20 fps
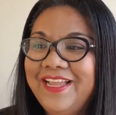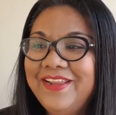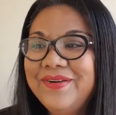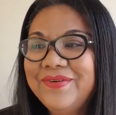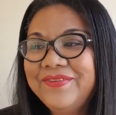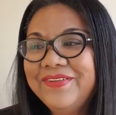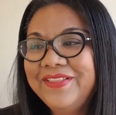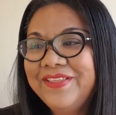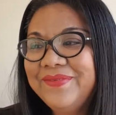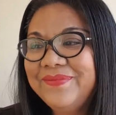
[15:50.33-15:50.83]
I
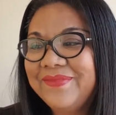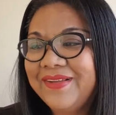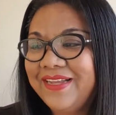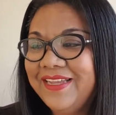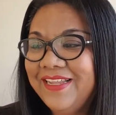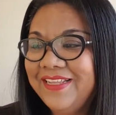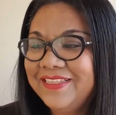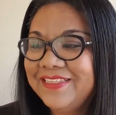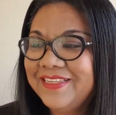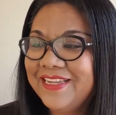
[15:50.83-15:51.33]
don't really
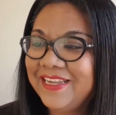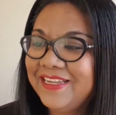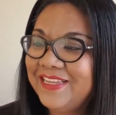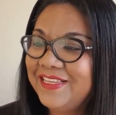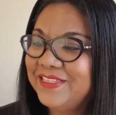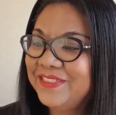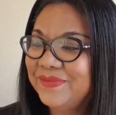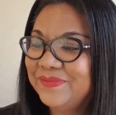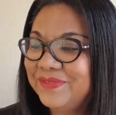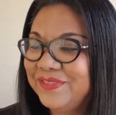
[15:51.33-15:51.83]
mind.
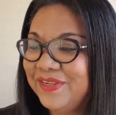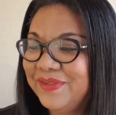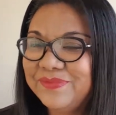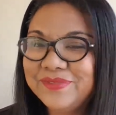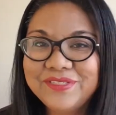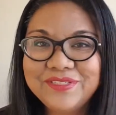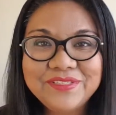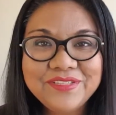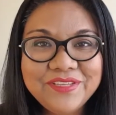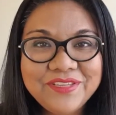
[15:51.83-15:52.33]
Tacky
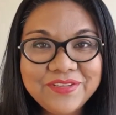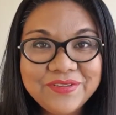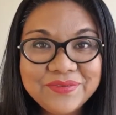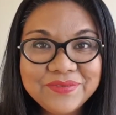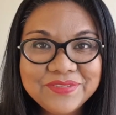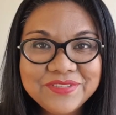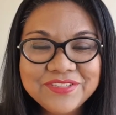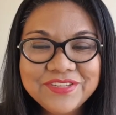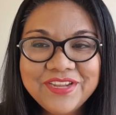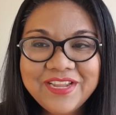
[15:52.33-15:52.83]
sometimes is
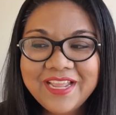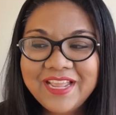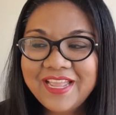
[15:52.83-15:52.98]
cute.